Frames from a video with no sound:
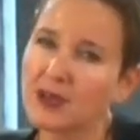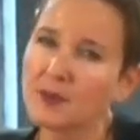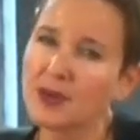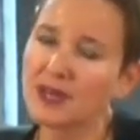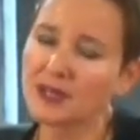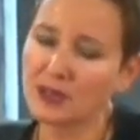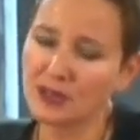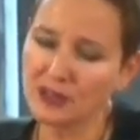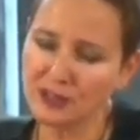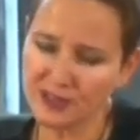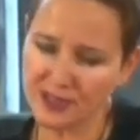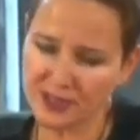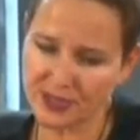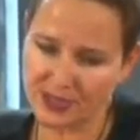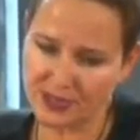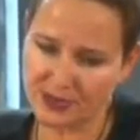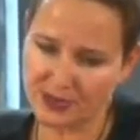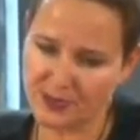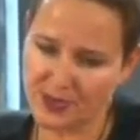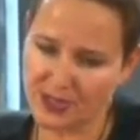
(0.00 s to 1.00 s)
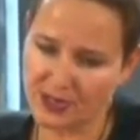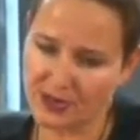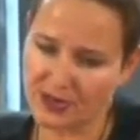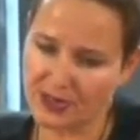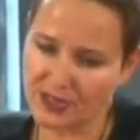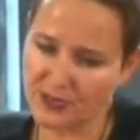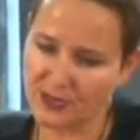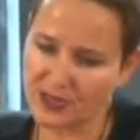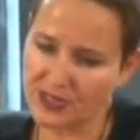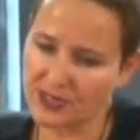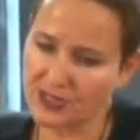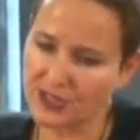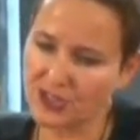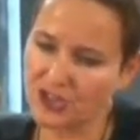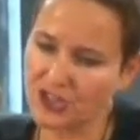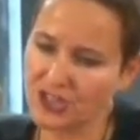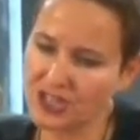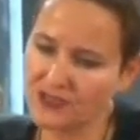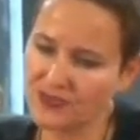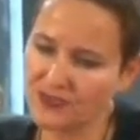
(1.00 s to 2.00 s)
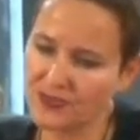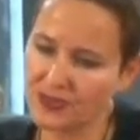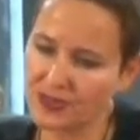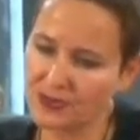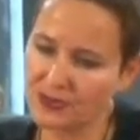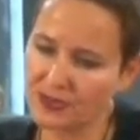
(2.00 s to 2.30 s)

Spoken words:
but also because what is achieved